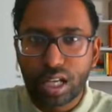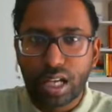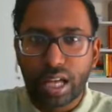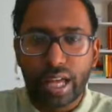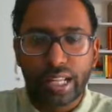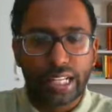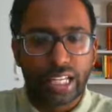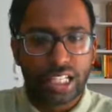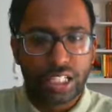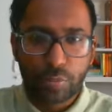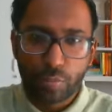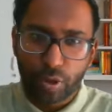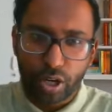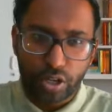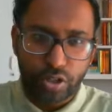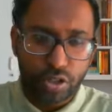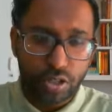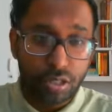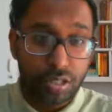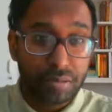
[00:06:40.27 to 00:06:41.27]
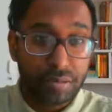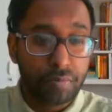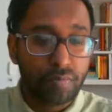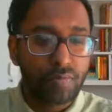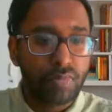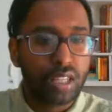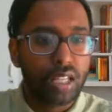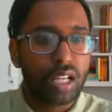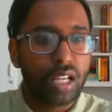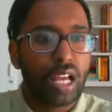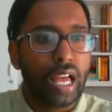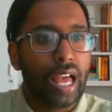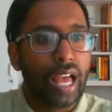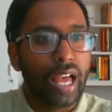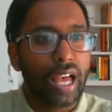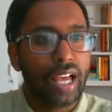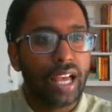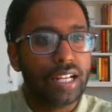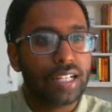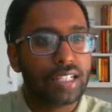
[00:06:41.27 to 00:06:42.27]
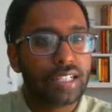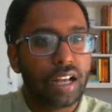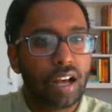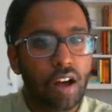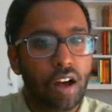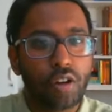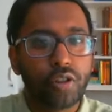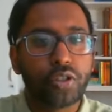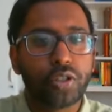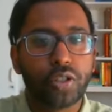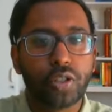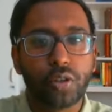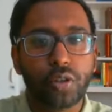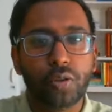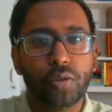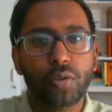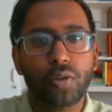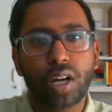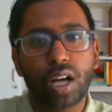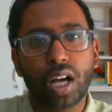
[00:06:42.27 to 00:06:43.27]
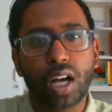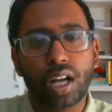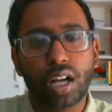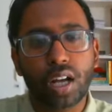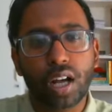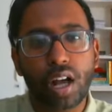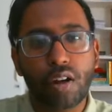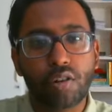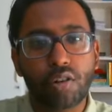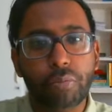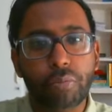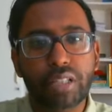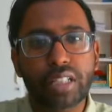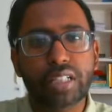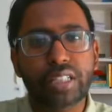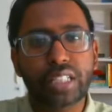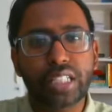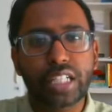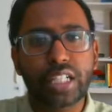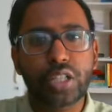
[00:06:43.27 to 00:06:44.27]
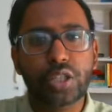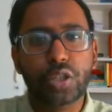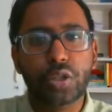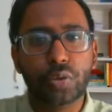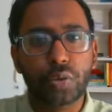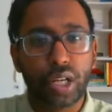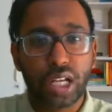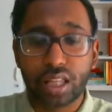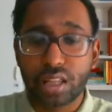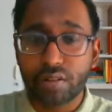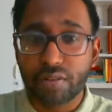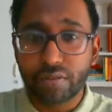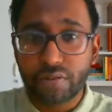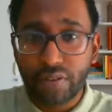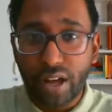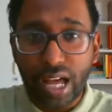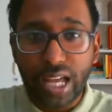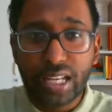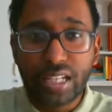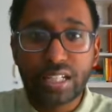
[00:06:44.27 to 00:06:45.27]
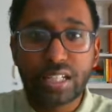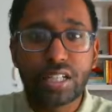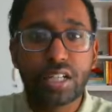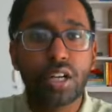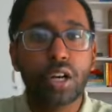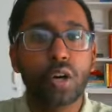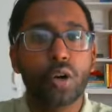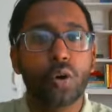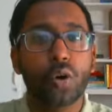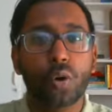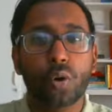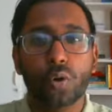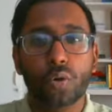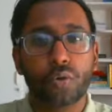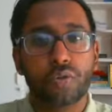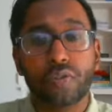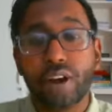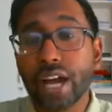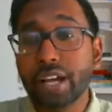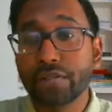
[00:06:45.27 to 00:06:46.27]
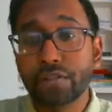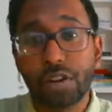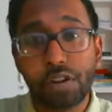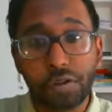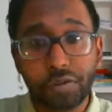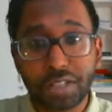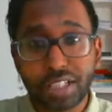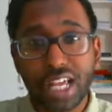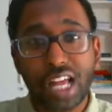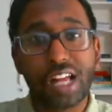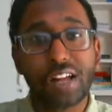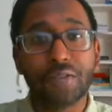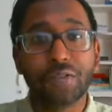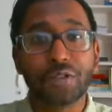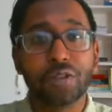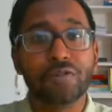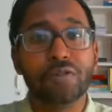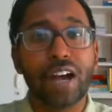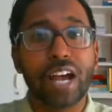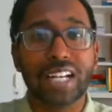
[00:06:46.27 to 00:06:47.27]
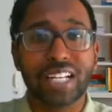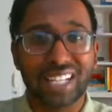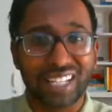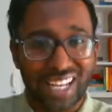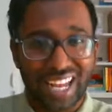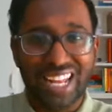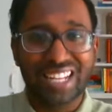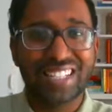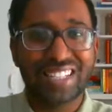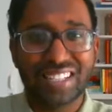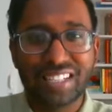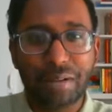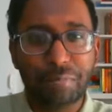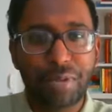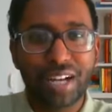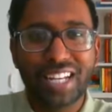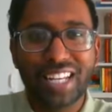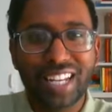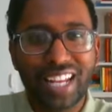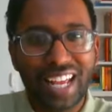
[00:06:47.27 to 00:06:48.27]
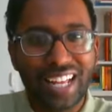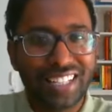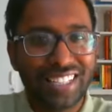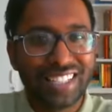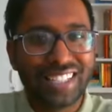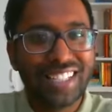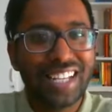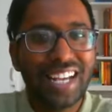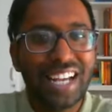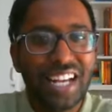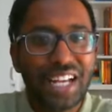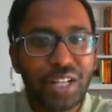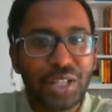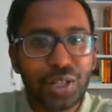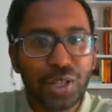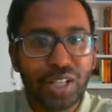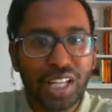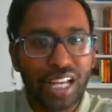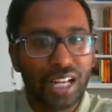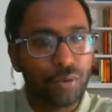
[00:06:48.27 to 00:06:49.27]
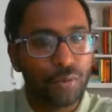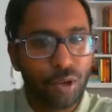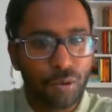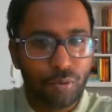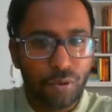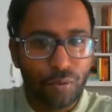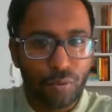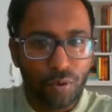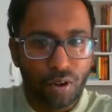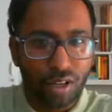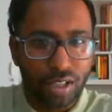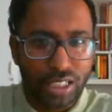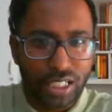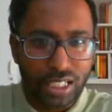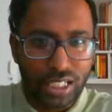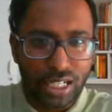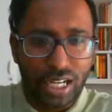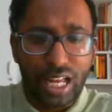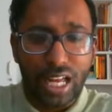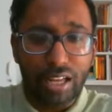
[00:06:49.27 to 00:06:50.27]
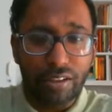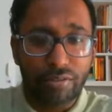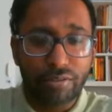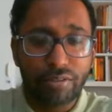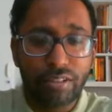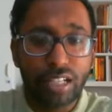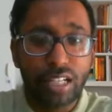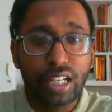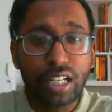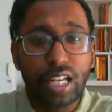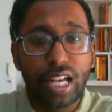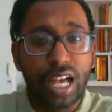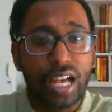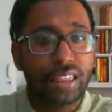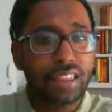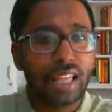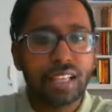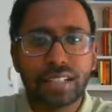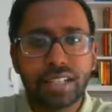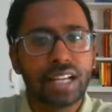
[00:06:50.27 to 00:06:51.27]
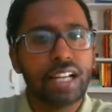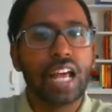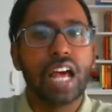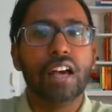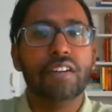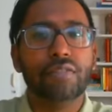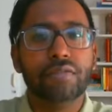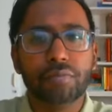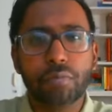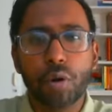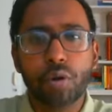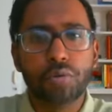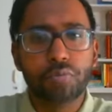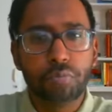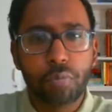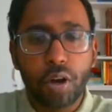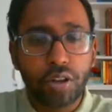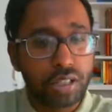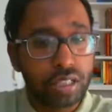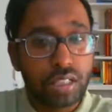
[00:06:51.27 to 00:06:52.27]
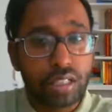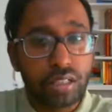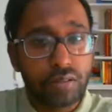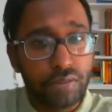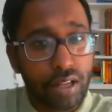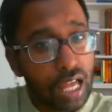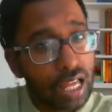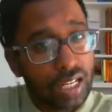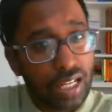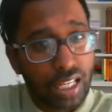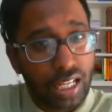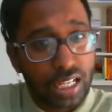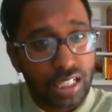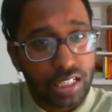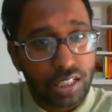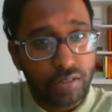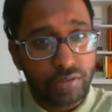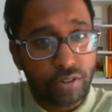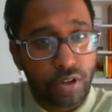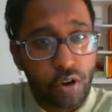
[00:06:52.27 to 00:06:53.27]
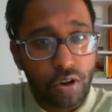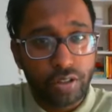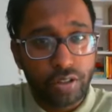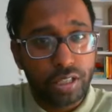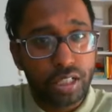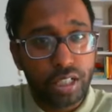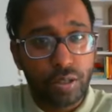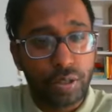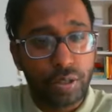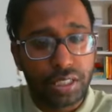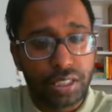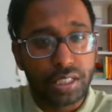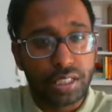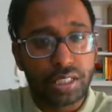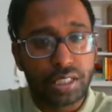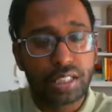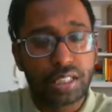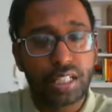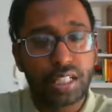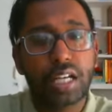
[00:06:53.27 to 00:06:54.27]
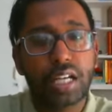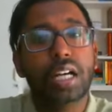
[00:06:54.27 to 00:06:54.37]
and expression, and also our ability to either fight for ourselves or fight against somebody else to get what we want in life. And that can have both positive and negative consequences.